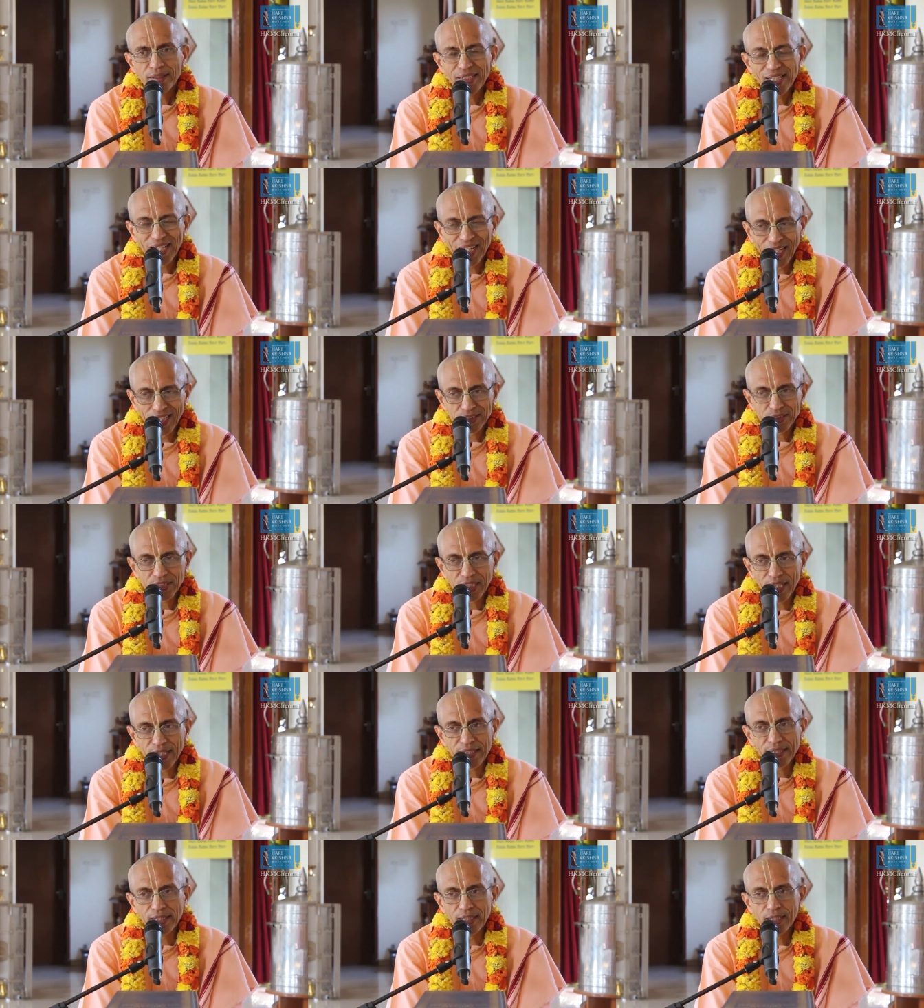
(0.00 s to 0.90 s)
The
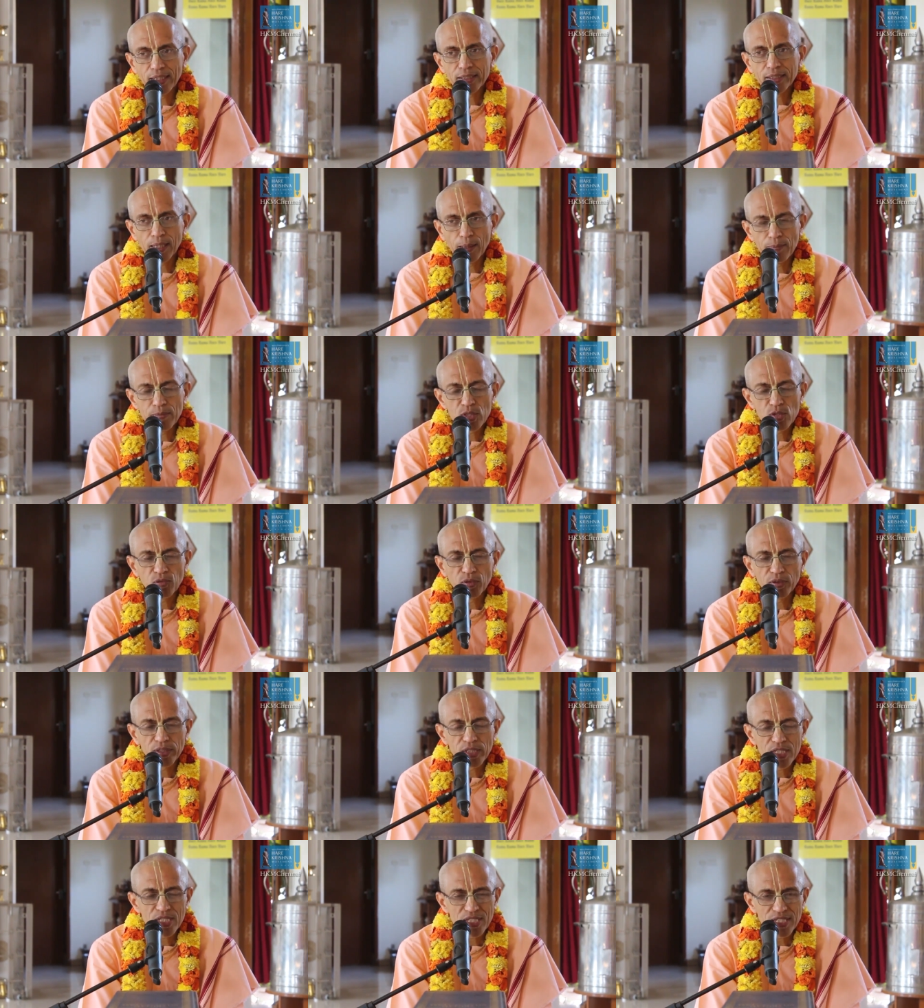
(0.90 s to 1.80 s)
Acharya comes
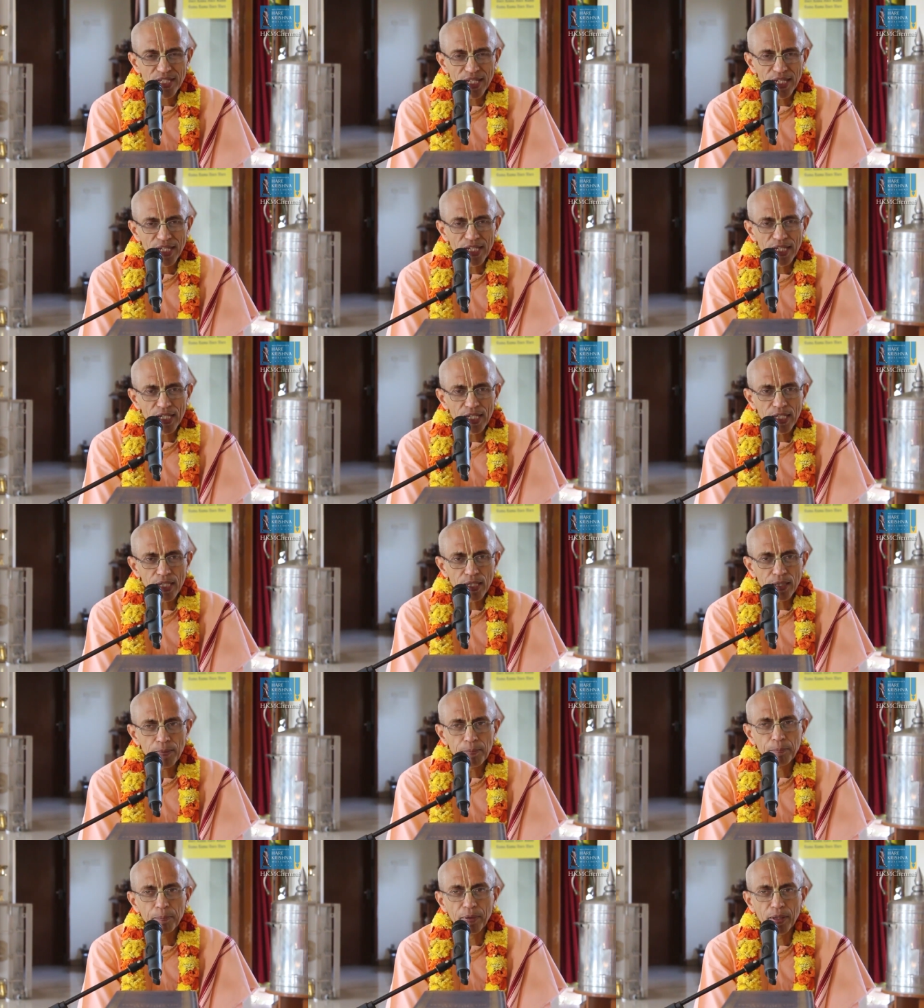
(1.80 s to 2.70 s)
for the
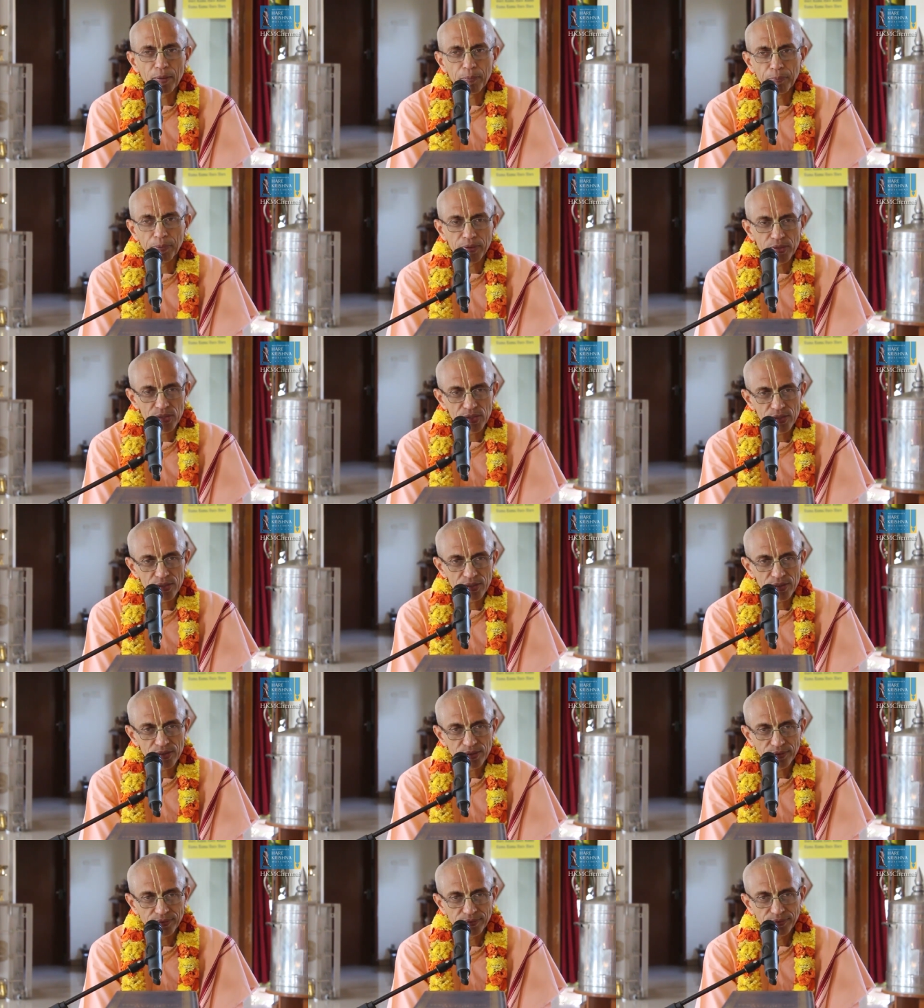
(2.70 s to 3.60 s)
same
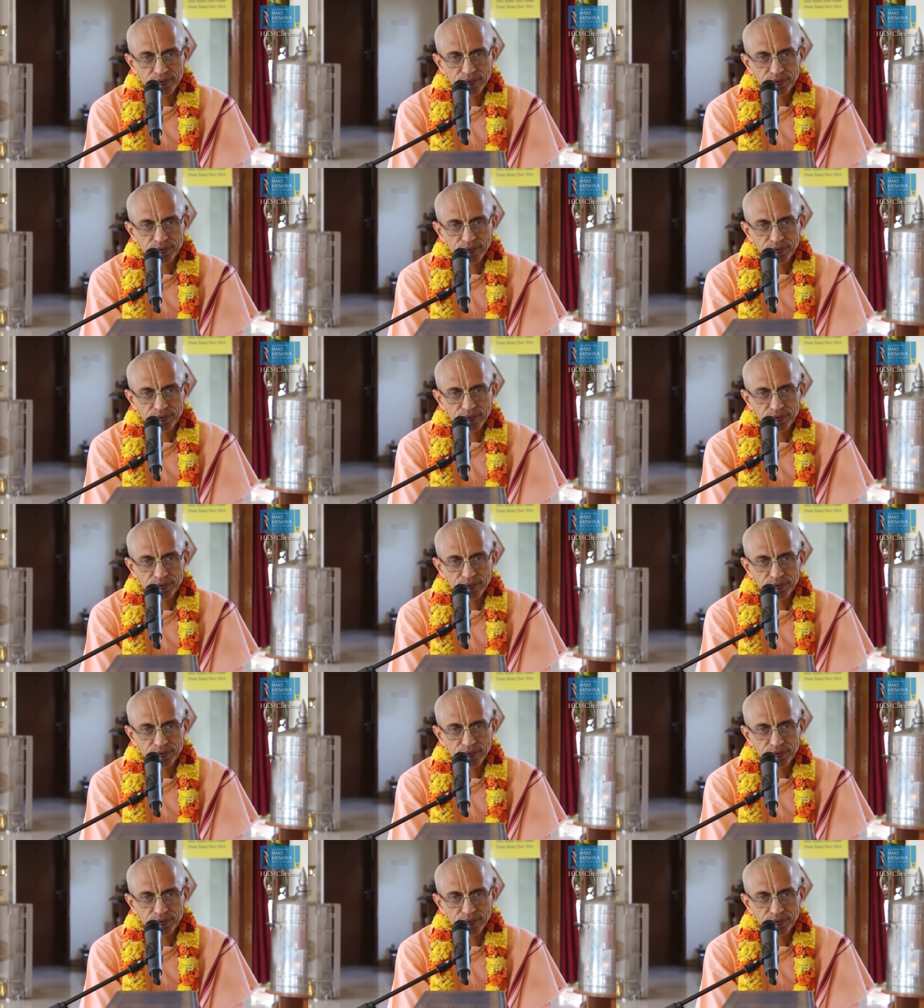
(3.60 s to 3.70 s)
purpose.